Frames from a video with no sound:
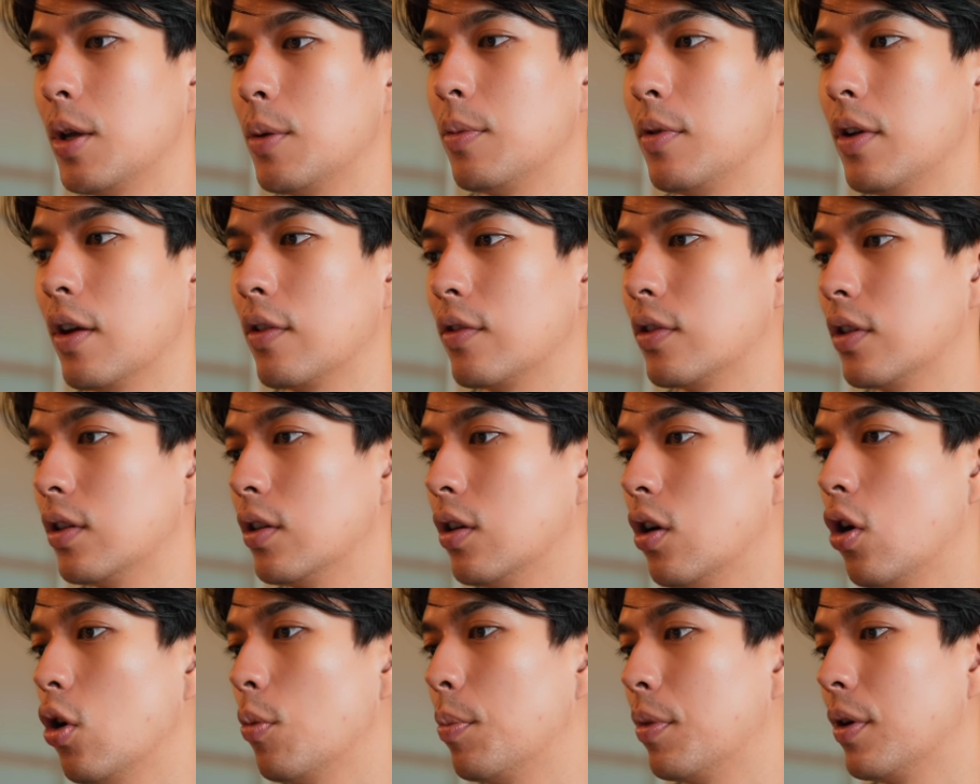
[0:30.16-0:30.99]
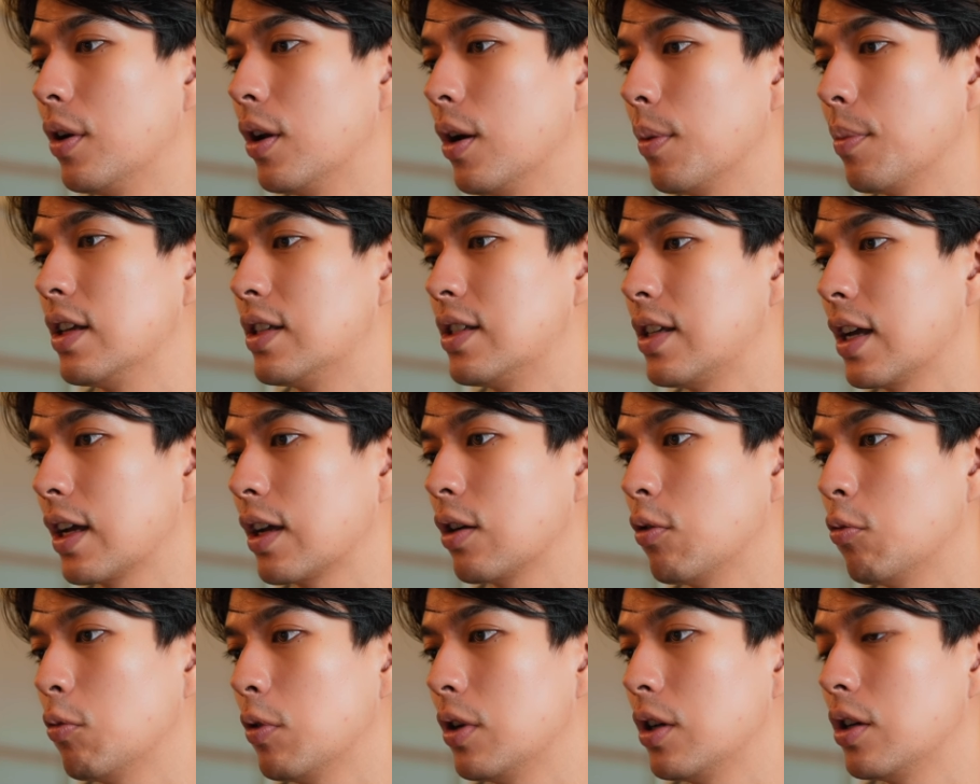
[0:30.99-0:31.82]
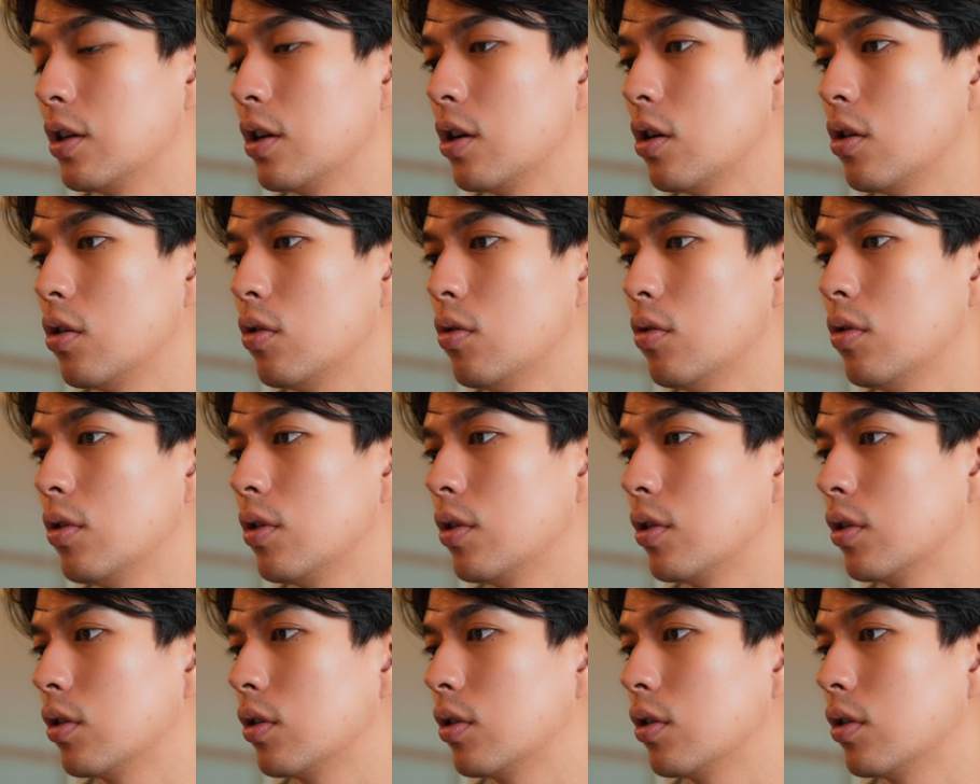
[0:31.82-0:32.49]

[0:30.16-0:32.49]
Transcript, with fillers: maybe you have to open up a second window,